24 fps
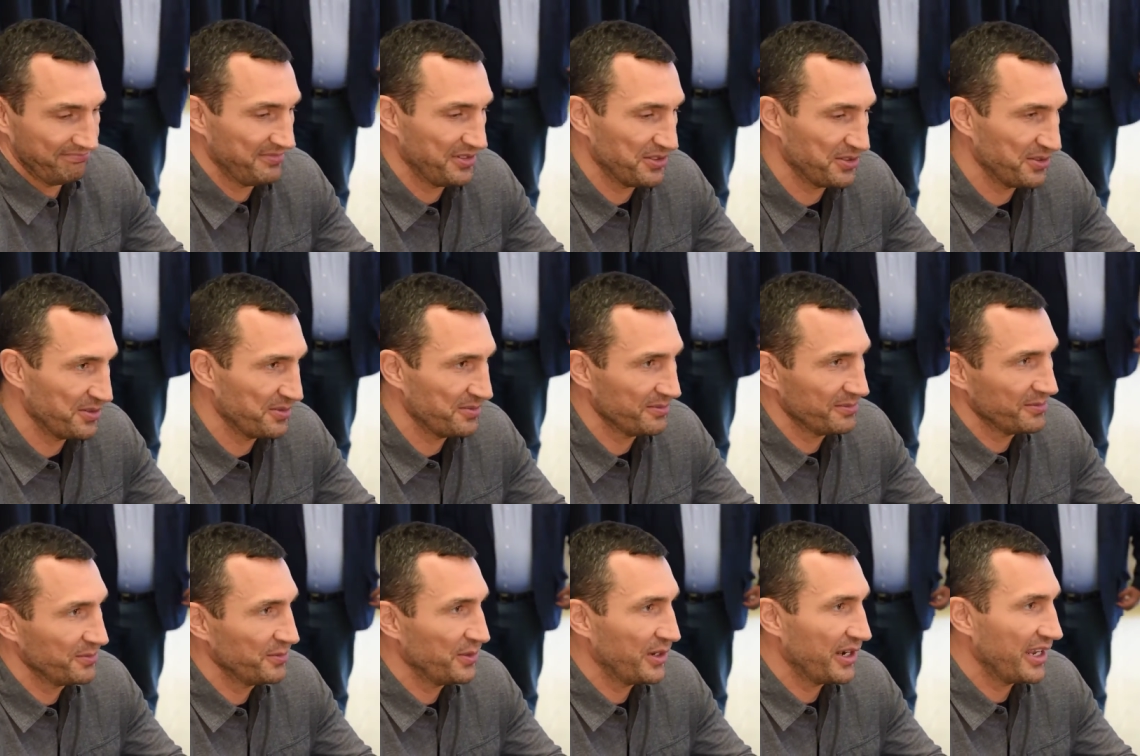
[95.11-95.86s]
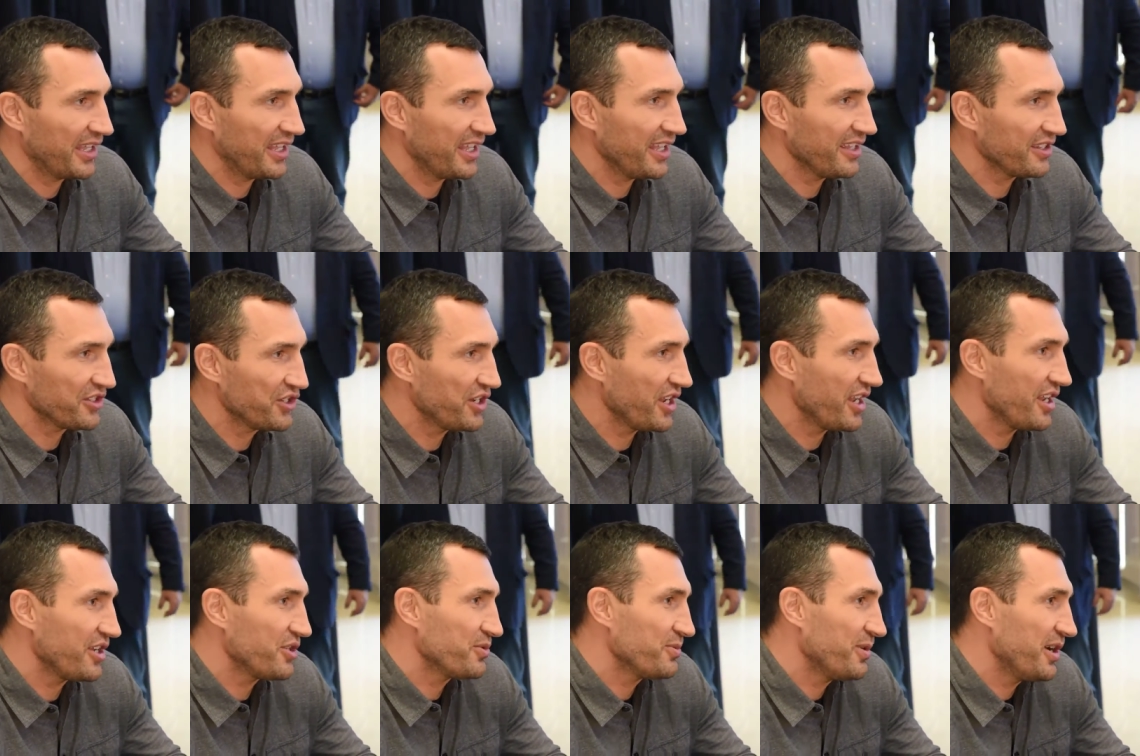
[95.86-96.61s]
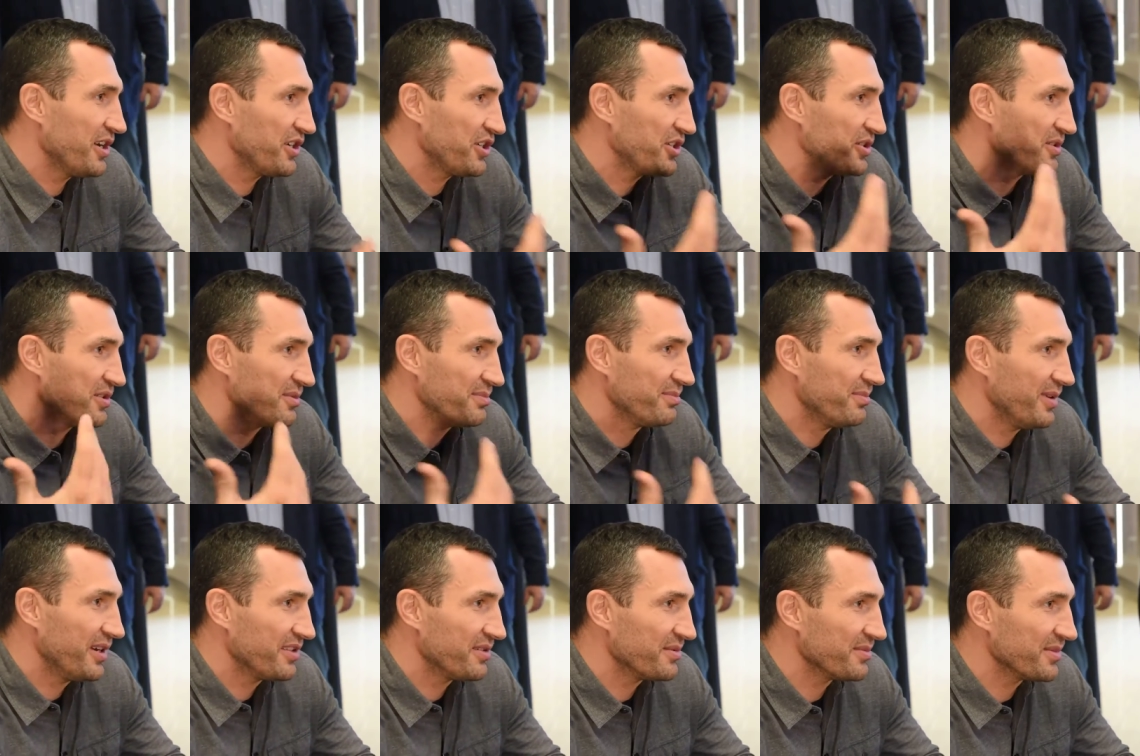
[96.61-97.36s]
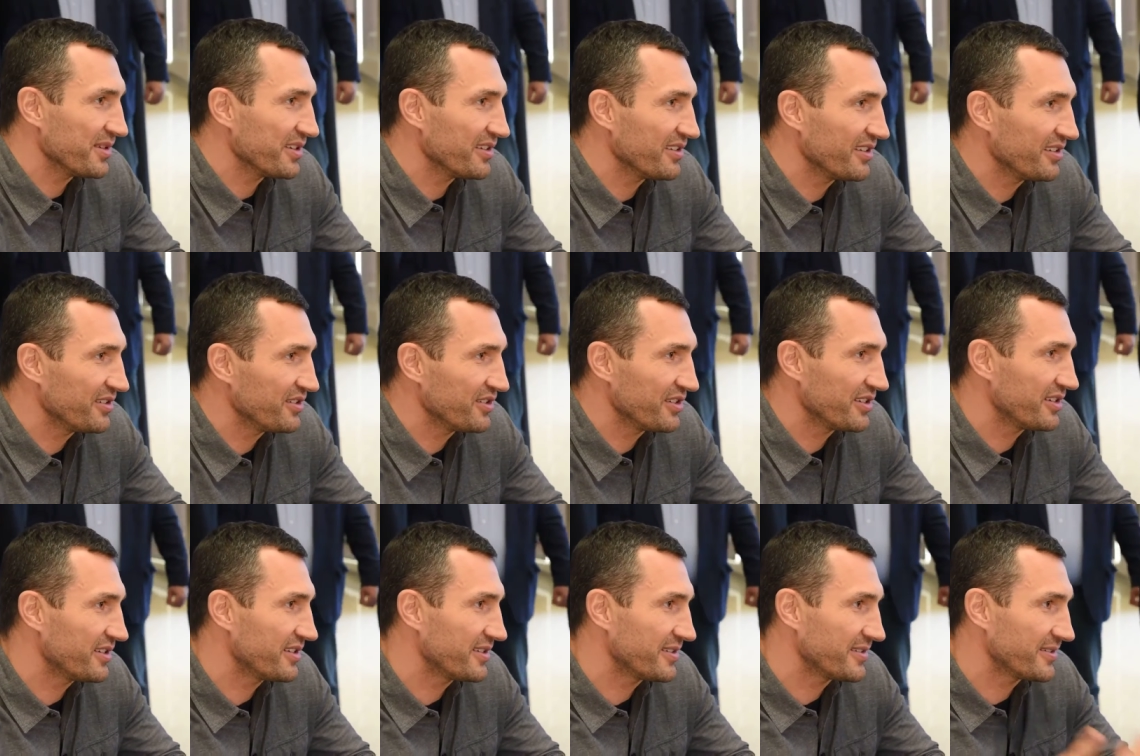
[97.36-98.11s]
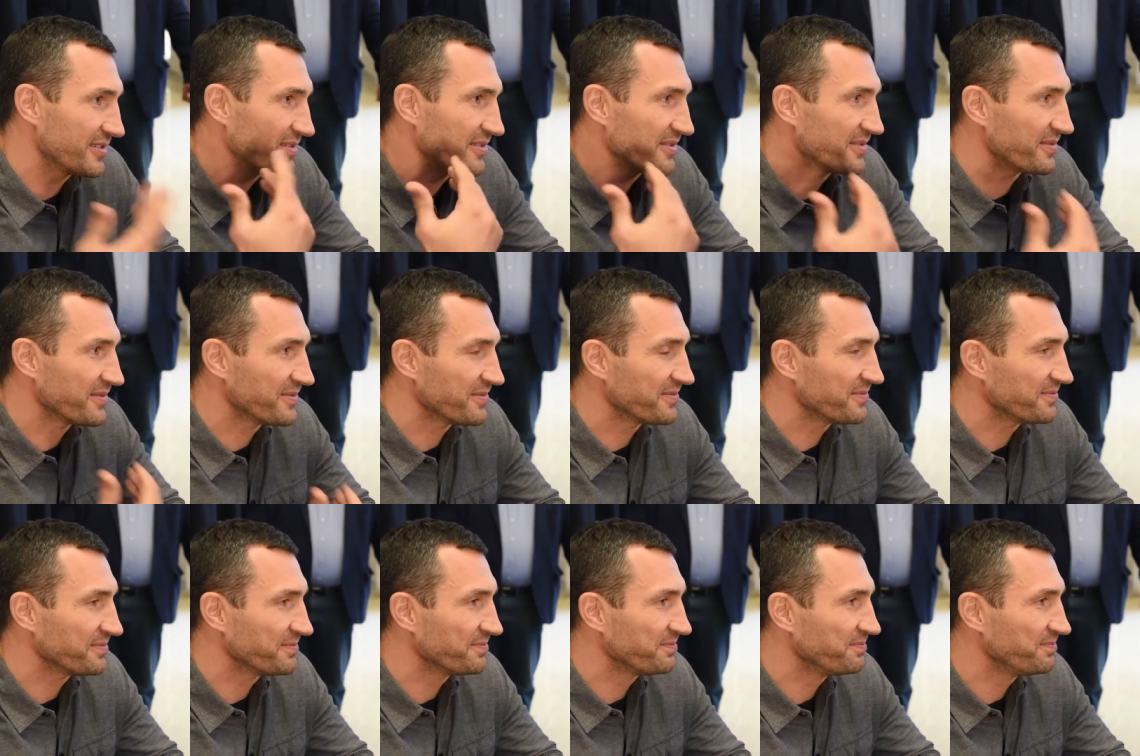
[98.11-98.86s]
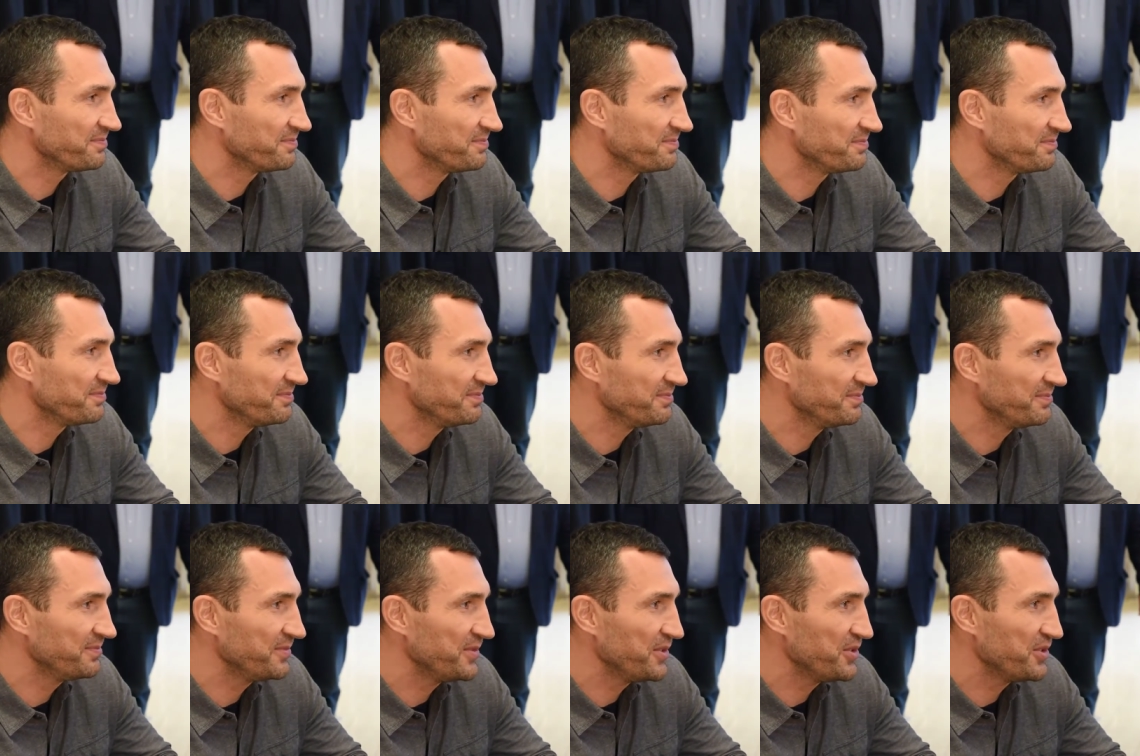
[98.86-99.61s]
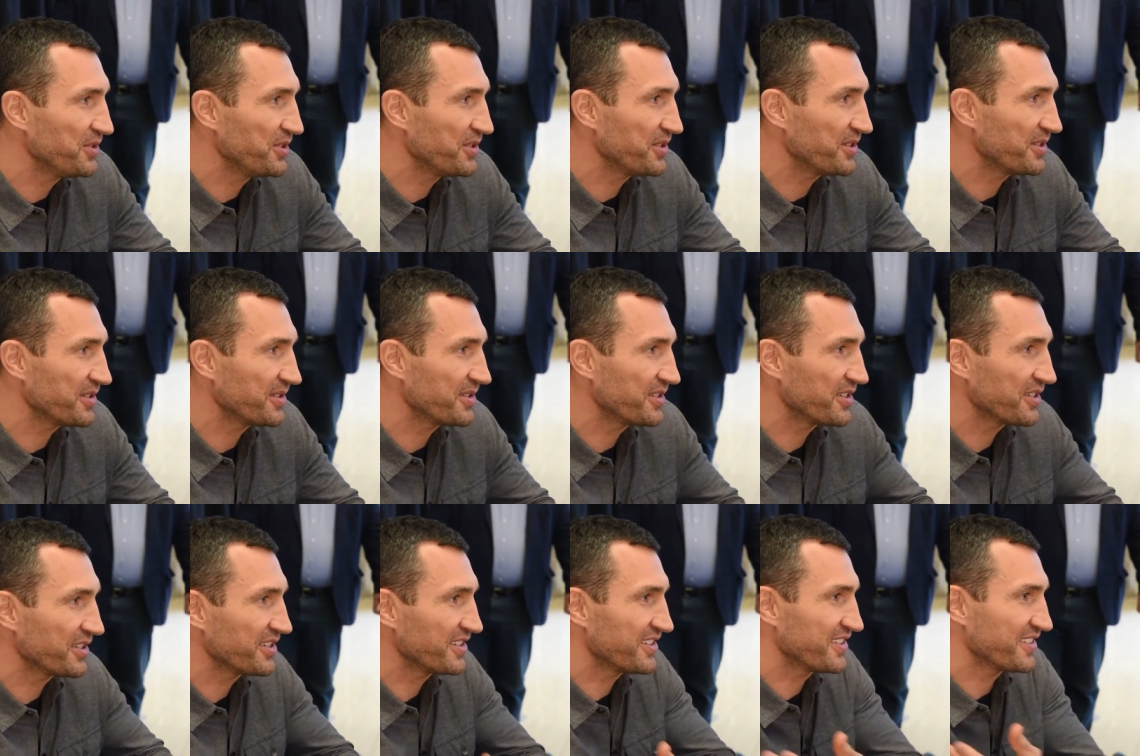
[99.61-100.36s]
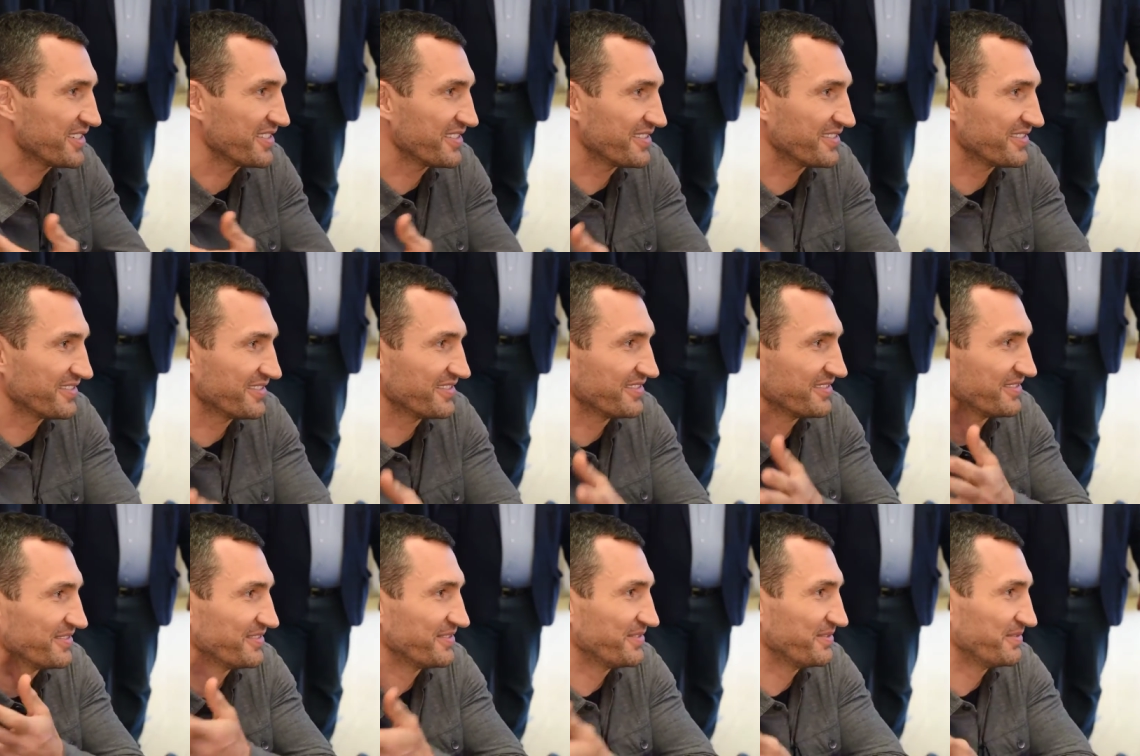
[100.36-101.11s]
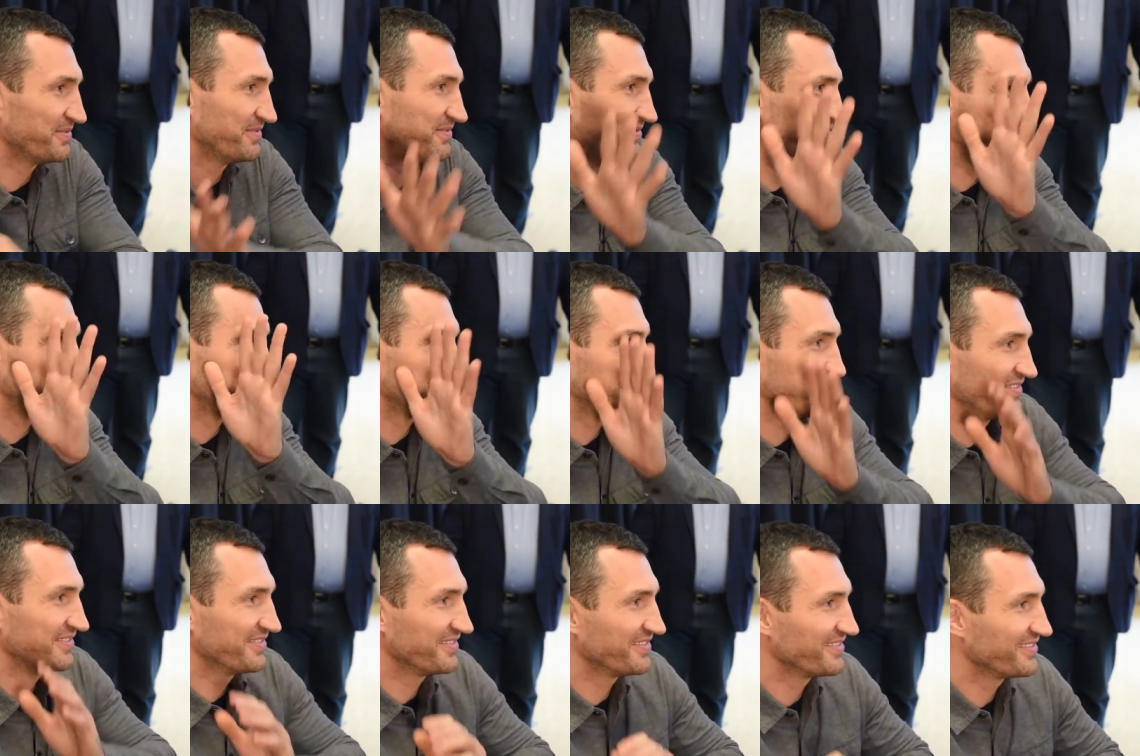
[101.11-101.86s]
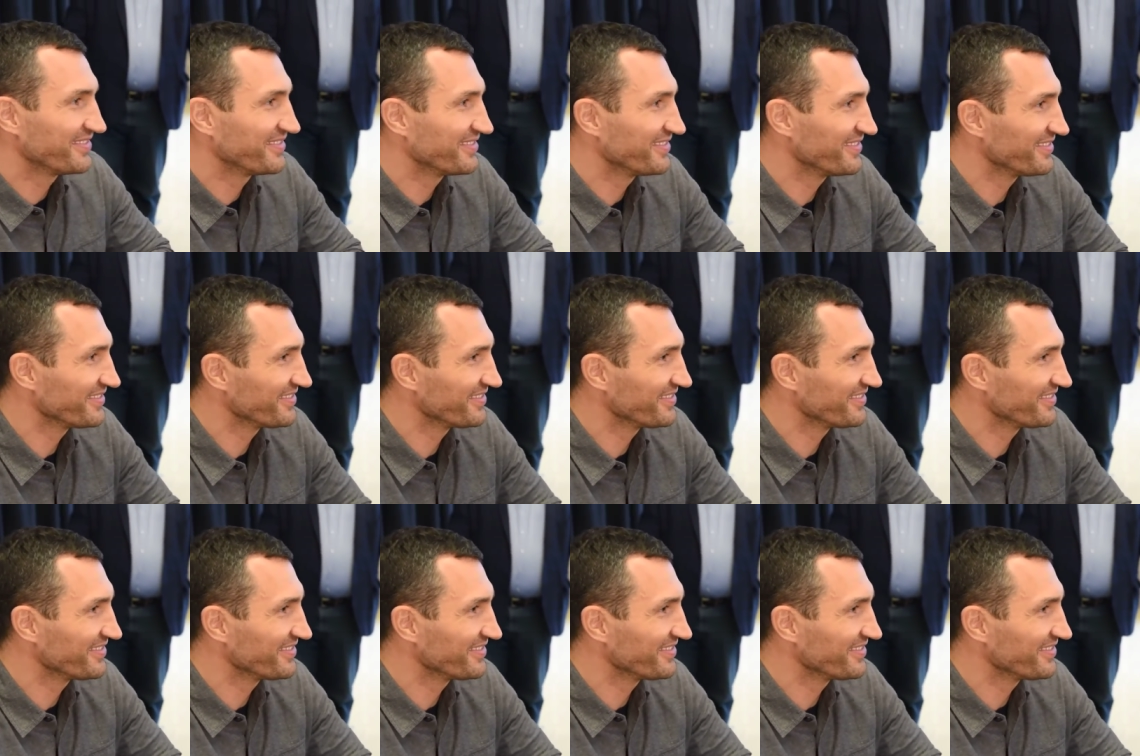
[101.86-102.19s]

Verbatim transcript: So what I can't change, why should it bother me? It's just, just, just off the